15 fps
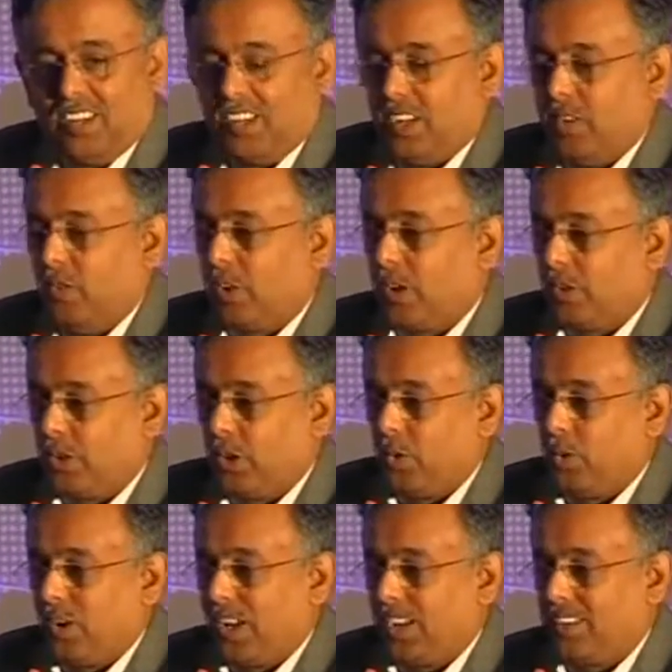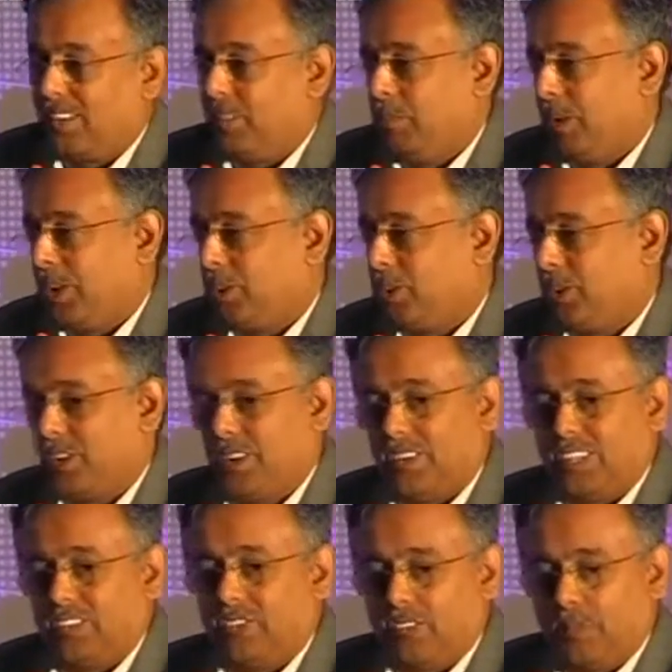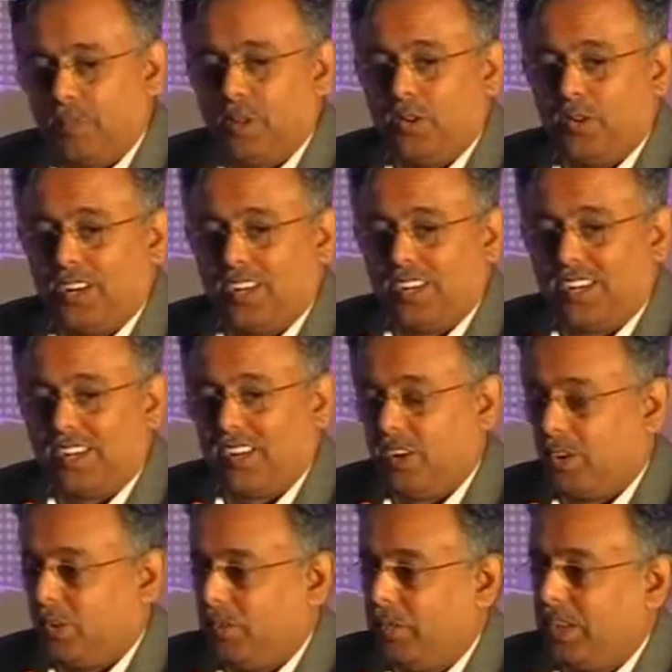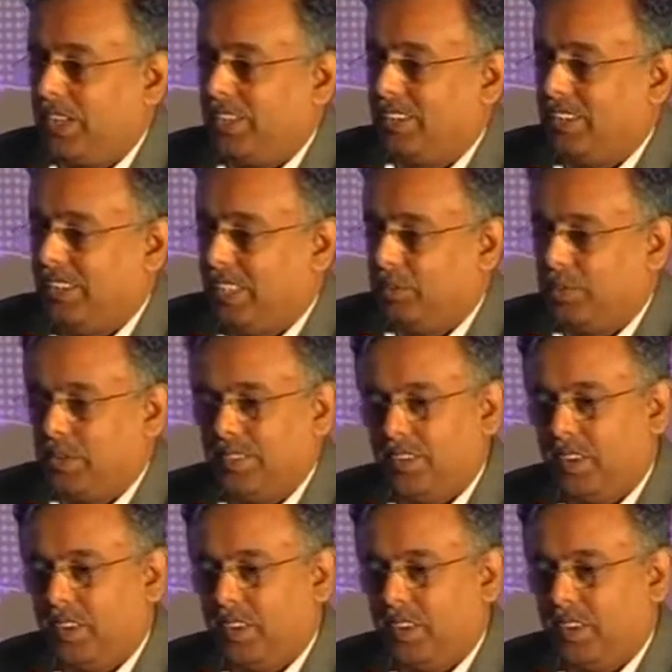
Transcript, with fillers: Uh, whatever you're good at, make sure you're extremely good at it, make it deep.